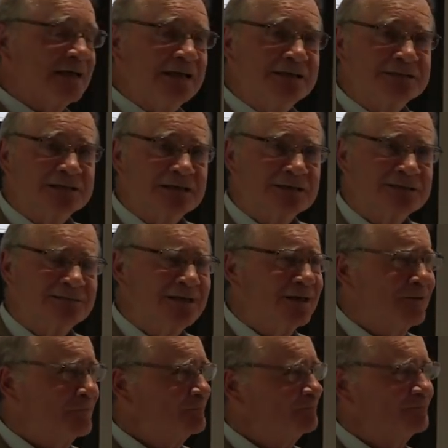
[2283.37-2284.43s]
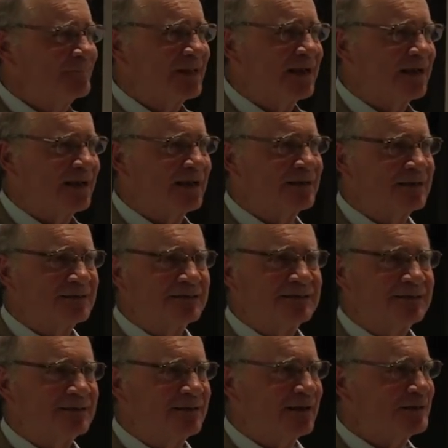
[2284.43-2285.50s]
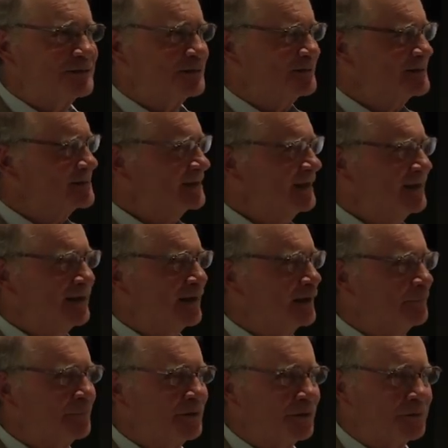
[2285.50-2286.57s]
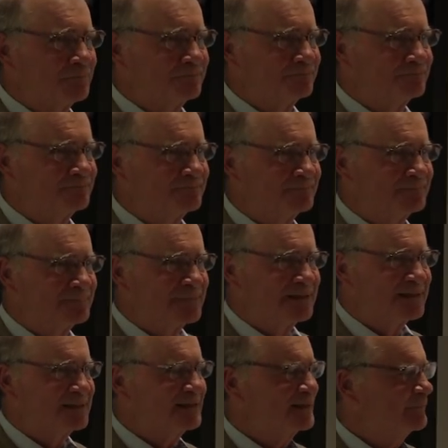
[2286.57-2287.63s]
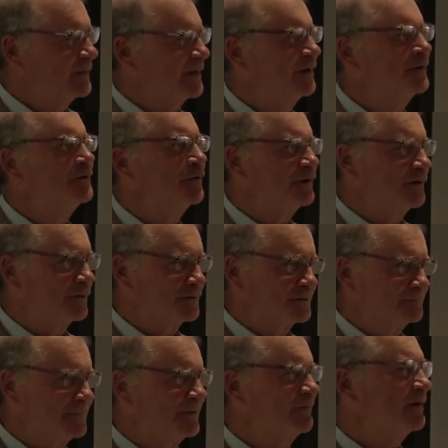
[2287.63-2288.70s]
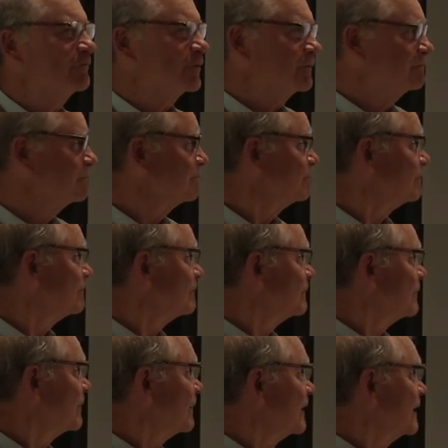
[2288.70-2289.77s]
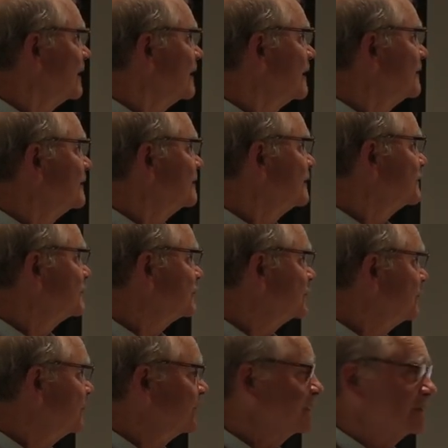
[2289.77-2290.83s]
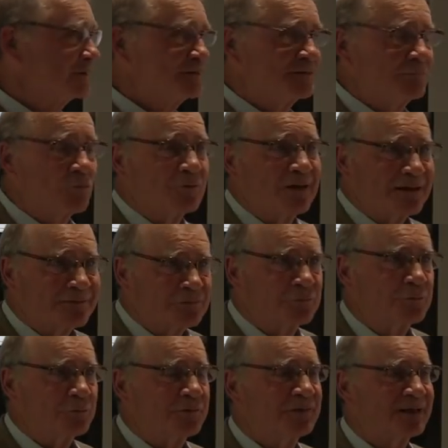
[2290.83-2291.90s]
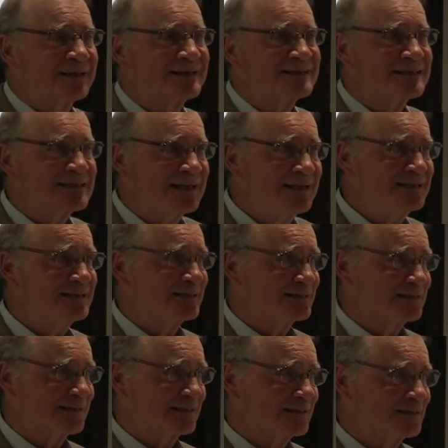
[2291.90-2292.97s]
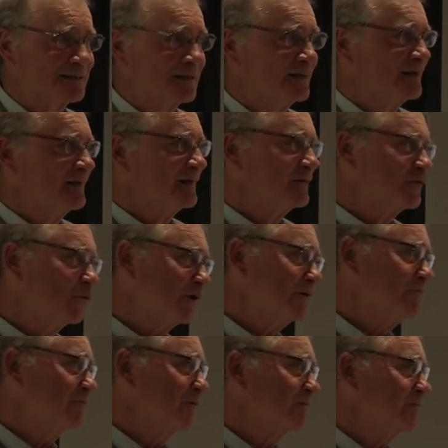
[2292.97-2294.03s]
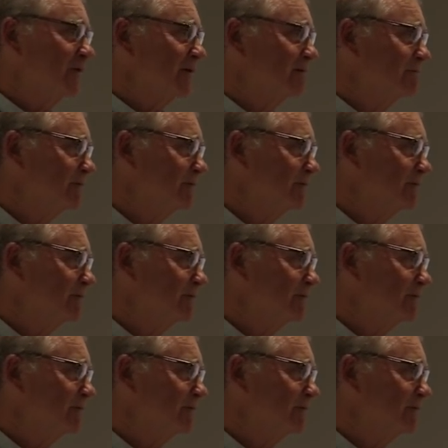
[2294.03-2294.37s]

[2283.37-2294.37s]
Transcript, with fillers: he says, you know, uh, you guys, there's a lot of hype here. It's going to be 100 years, if ever. The truth is, or not truth, the consensus is 2050.